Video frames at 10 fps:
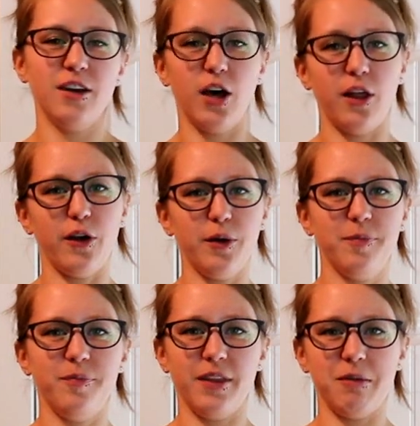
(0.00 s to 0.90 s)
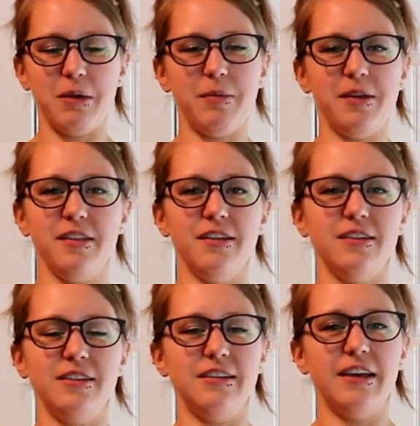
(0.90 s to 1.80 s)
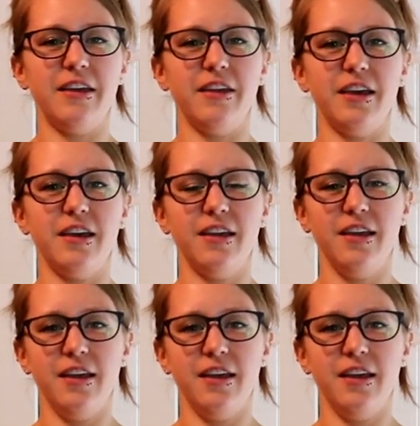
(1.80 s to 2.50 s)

color and maybe the detailing.